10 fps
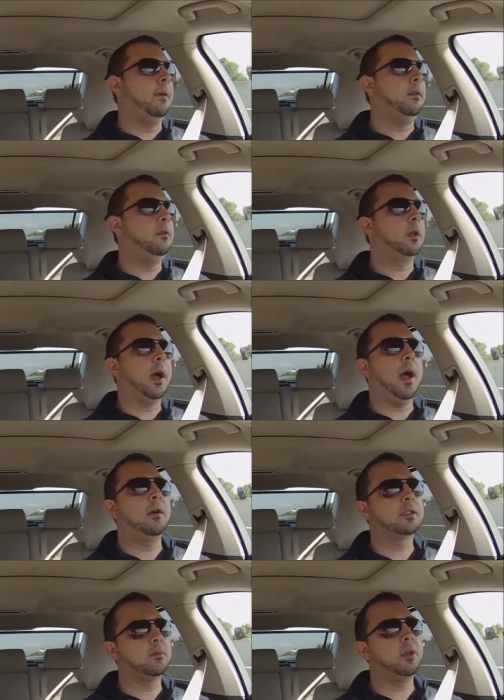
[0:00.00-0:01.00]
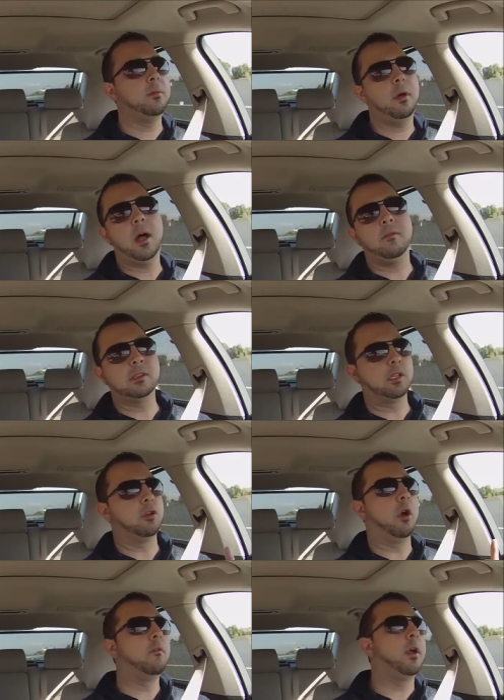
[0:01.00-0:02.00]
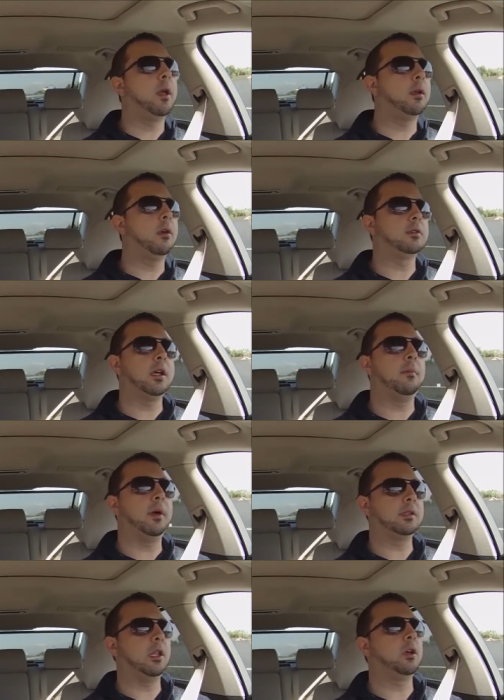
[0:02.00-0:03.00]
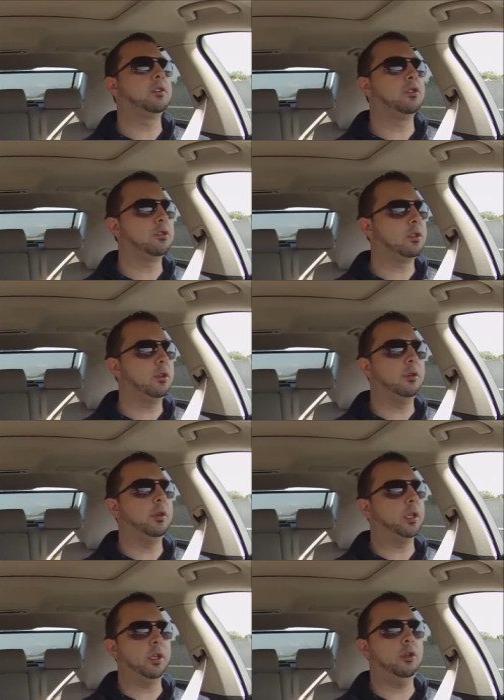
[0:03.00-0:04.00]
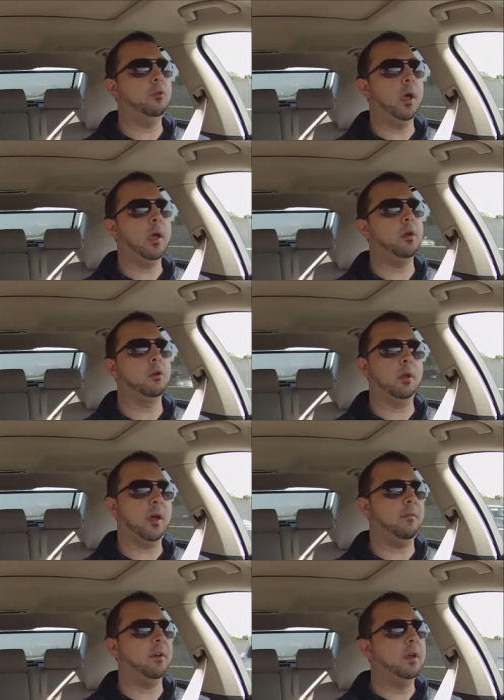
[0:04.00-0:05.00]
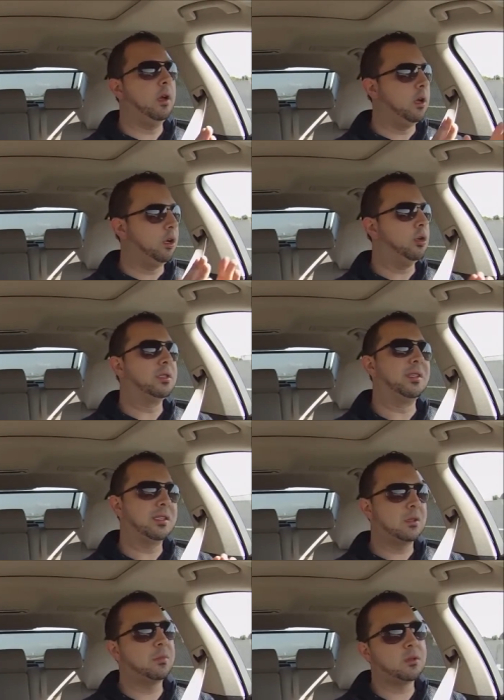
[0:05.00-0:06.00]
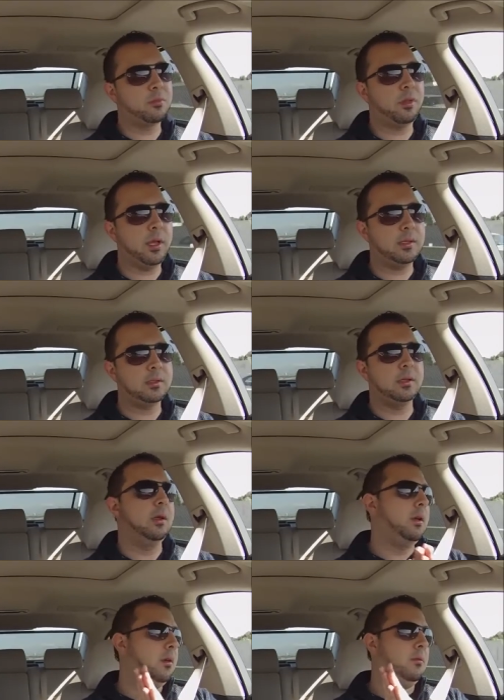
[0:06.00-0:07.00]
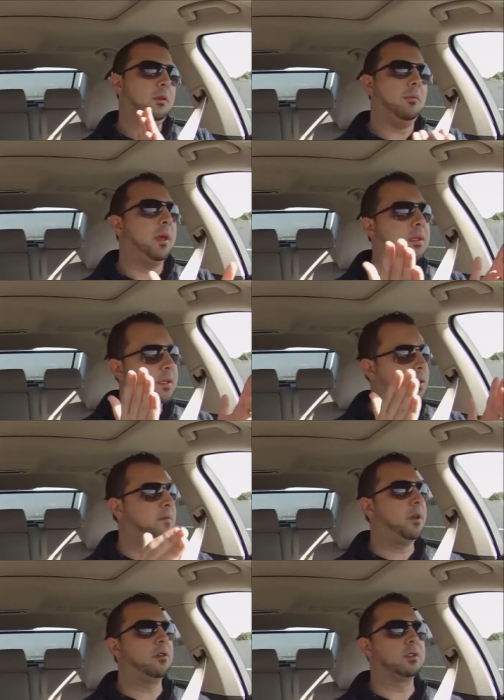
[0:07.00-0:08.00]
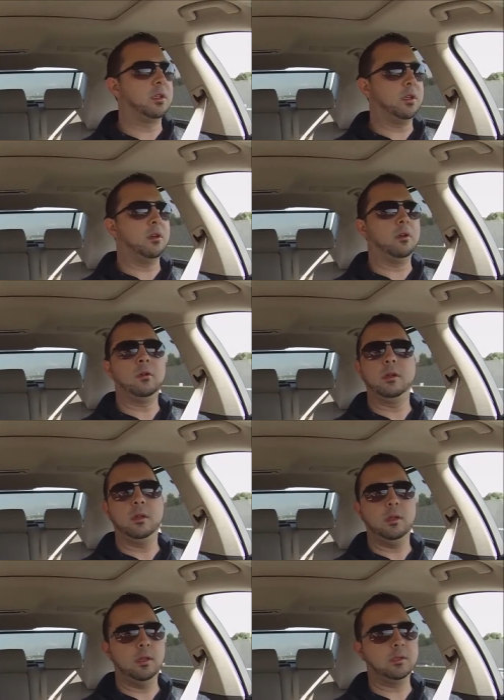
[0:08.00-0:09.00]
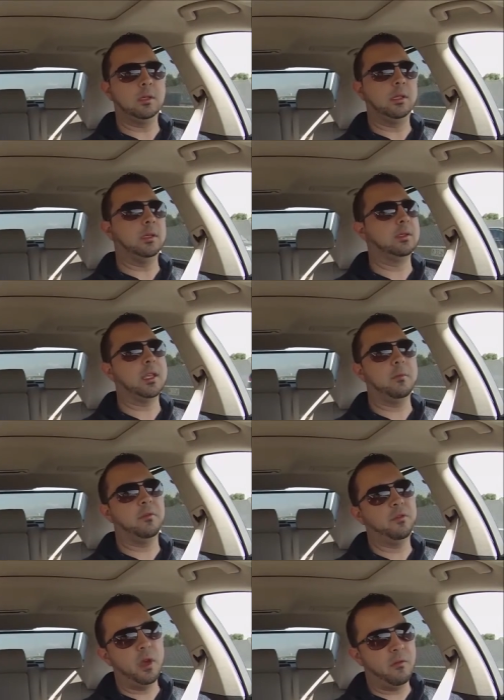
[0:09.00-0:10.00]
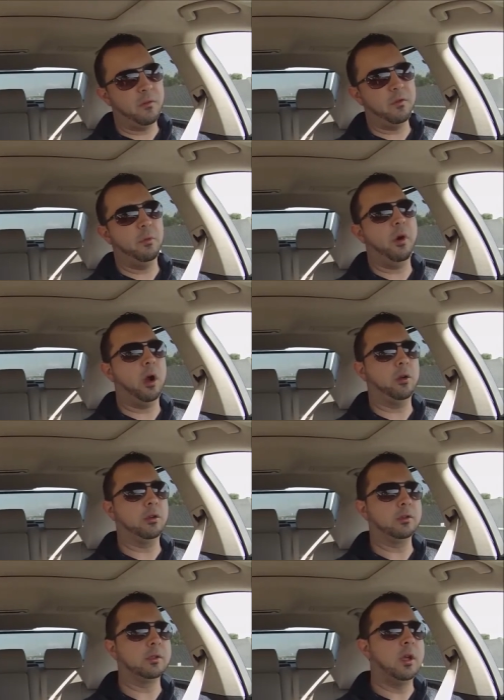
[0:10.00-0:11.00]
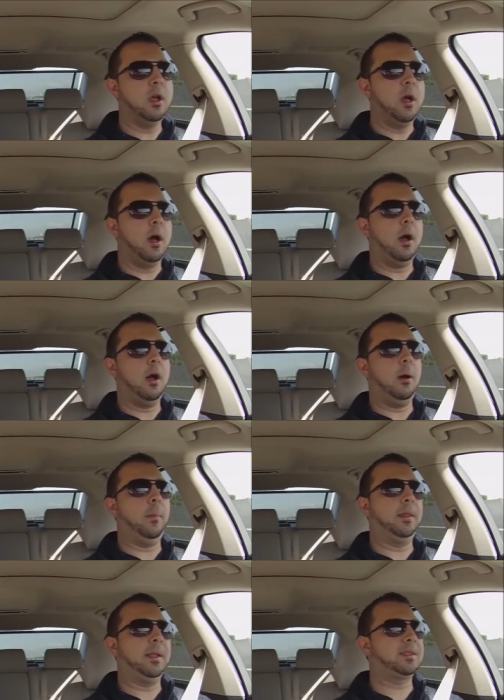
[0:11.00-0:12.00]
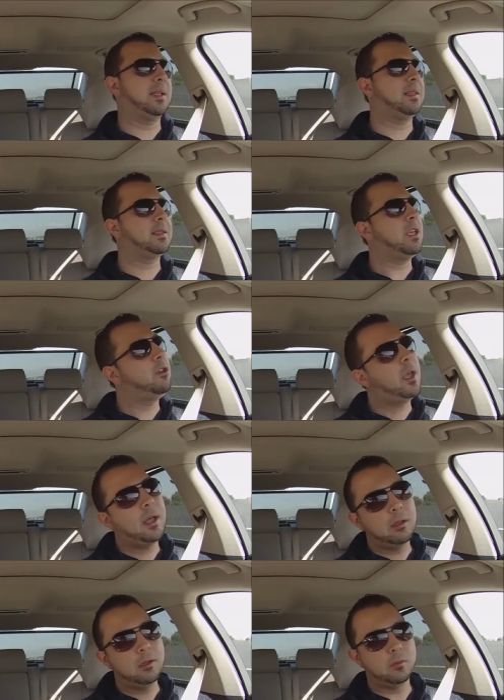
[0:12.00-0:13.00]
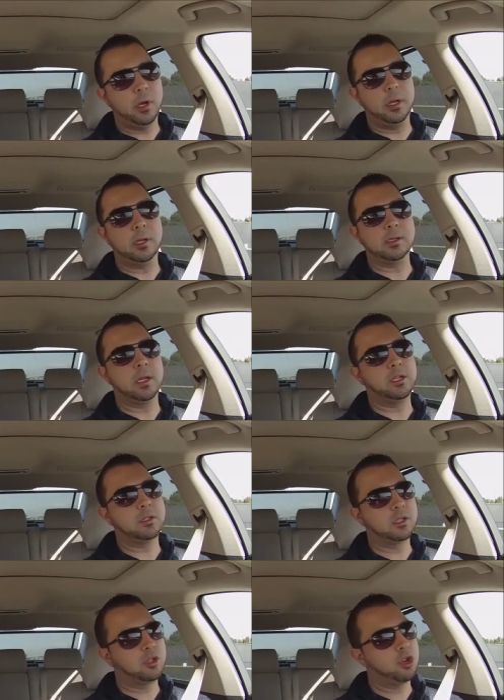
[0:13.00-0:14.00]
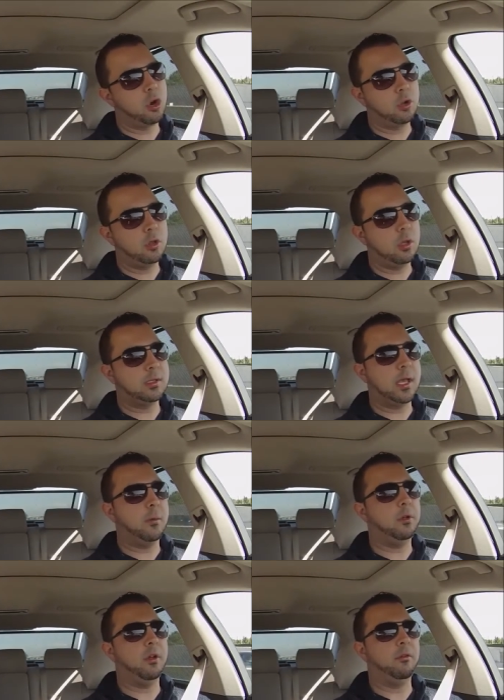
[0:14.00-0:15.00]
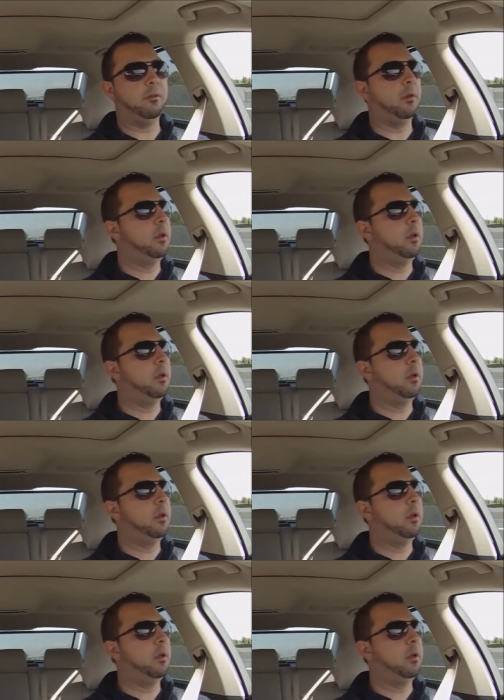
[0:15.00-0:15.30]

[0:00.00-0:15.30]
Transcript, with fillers: you can hire some people. Obviously your overhead goes up as long as you're still doing the QA or you have good systems in place can make six figures a year easily. Same if you have a few partners. Um, that's not to say you can't lose money because I just showed you the example of